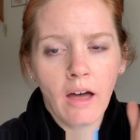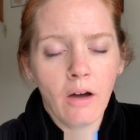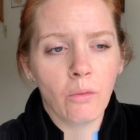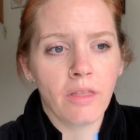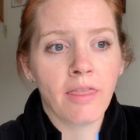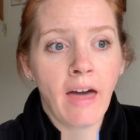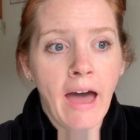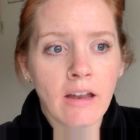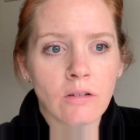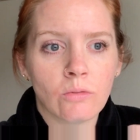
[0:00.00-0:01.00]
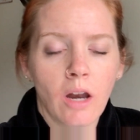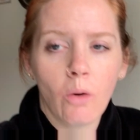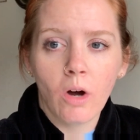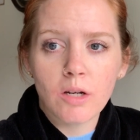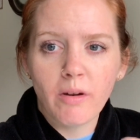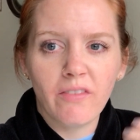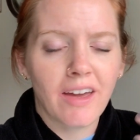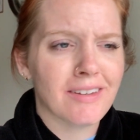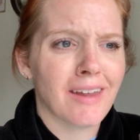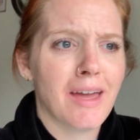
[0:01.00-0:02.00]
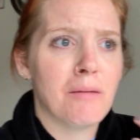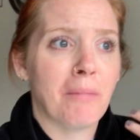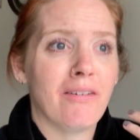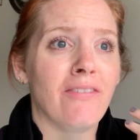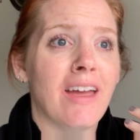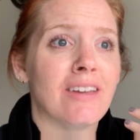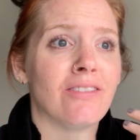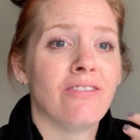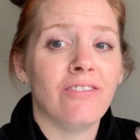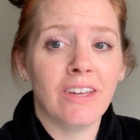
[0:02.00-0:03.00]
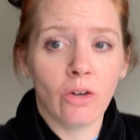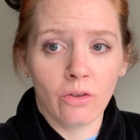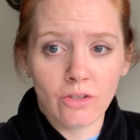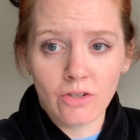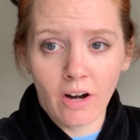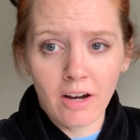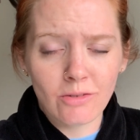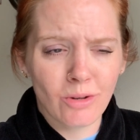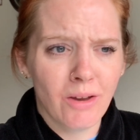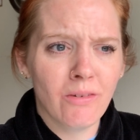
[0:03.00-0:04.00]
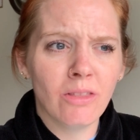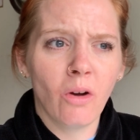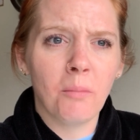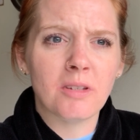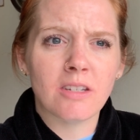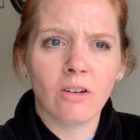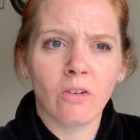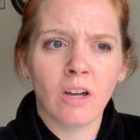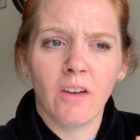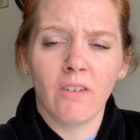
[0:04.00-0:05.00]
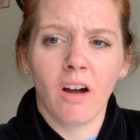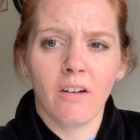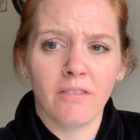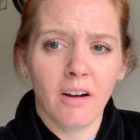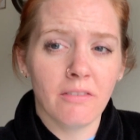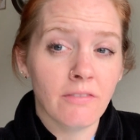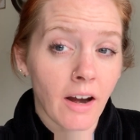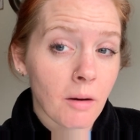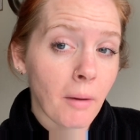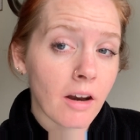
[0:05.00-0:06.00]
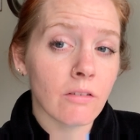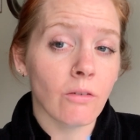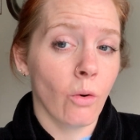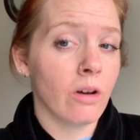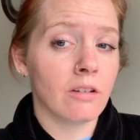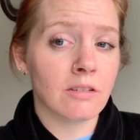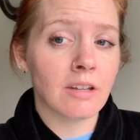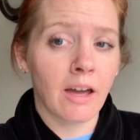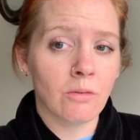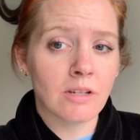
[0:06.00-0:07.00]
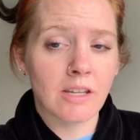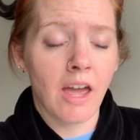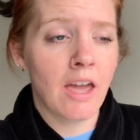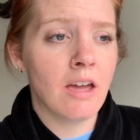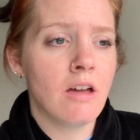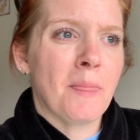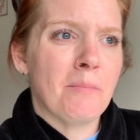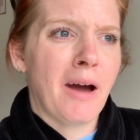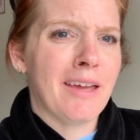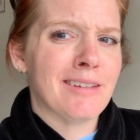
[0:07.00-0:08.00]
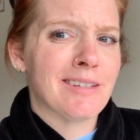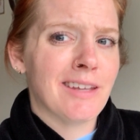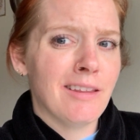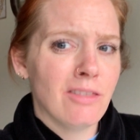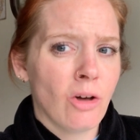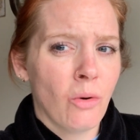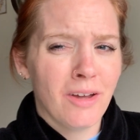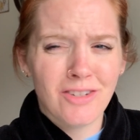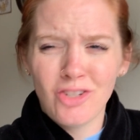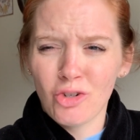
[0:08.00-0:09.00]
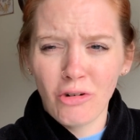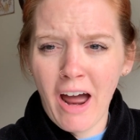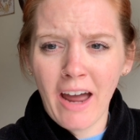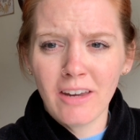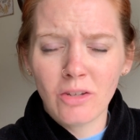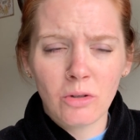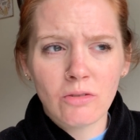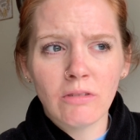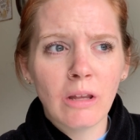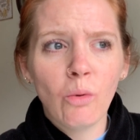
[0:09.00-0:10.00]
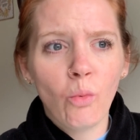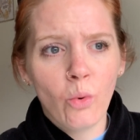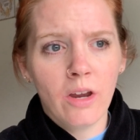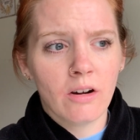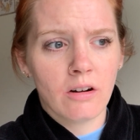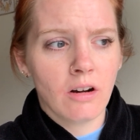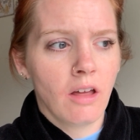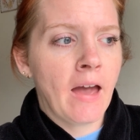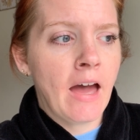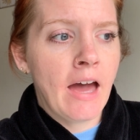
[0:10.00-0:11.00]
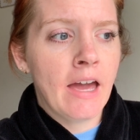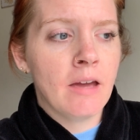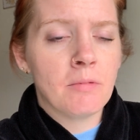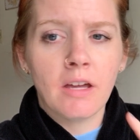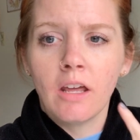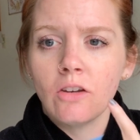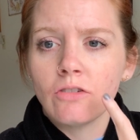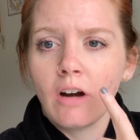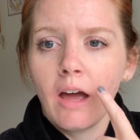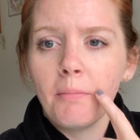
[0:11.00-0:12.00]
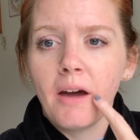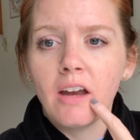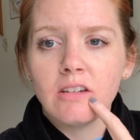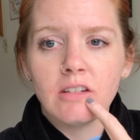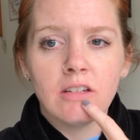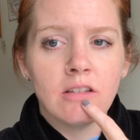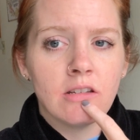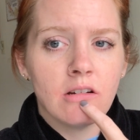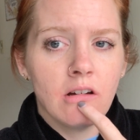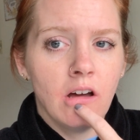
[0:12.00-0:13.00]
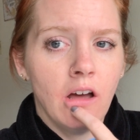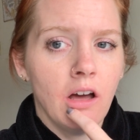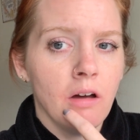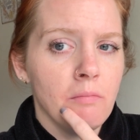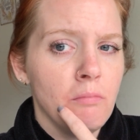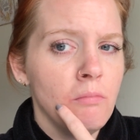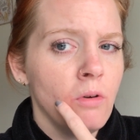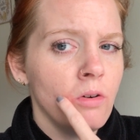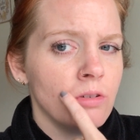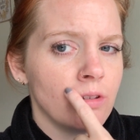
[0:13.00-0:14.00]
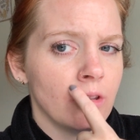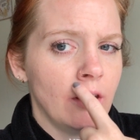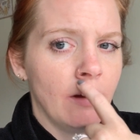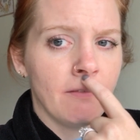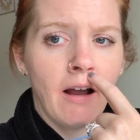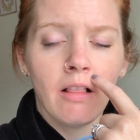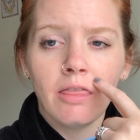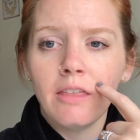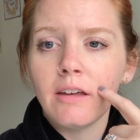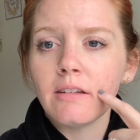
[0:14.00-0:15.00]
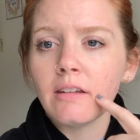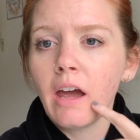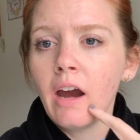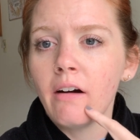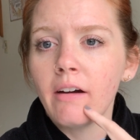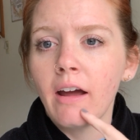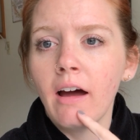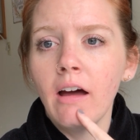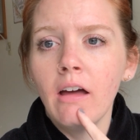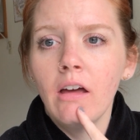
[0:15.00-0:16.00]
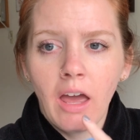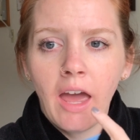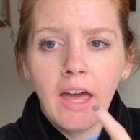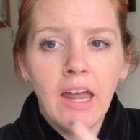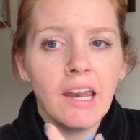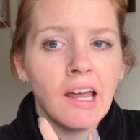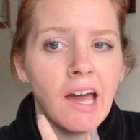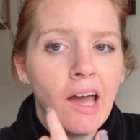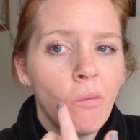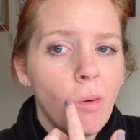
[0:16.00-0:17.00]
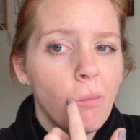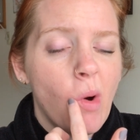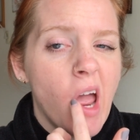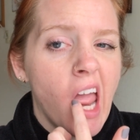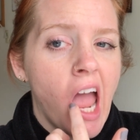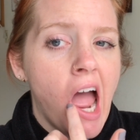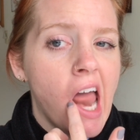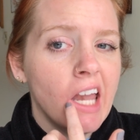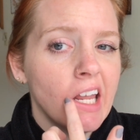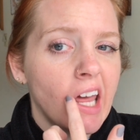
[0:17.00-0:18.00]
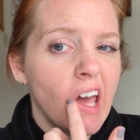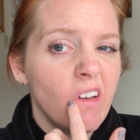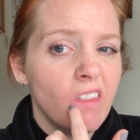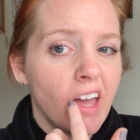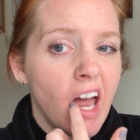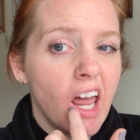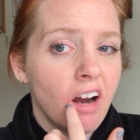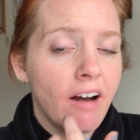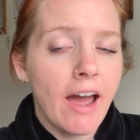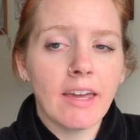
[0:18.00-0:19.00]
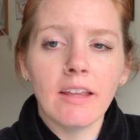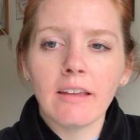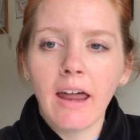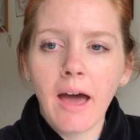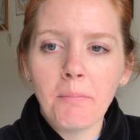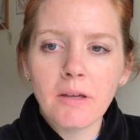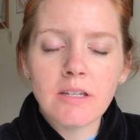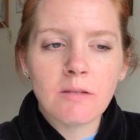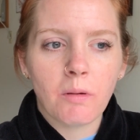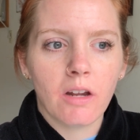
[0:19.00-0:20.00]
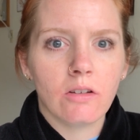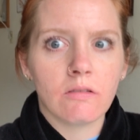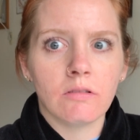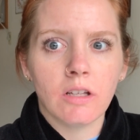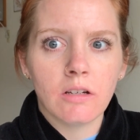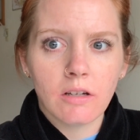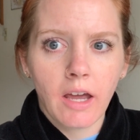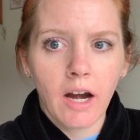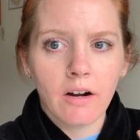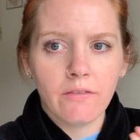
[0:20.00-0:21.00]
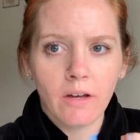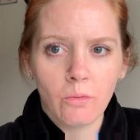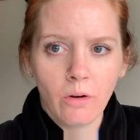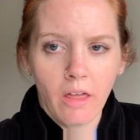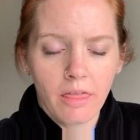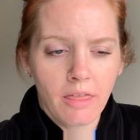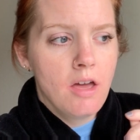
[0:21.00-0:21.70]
with that, when I wash my face feels dry. So even though I'm still giving off a fair amount of oils, I would say, my skin though is dry. So it's really weird. I am getting dry patches, mostly around this area. And at one point I did have the kind of cracking that happens, but I took really good care of it with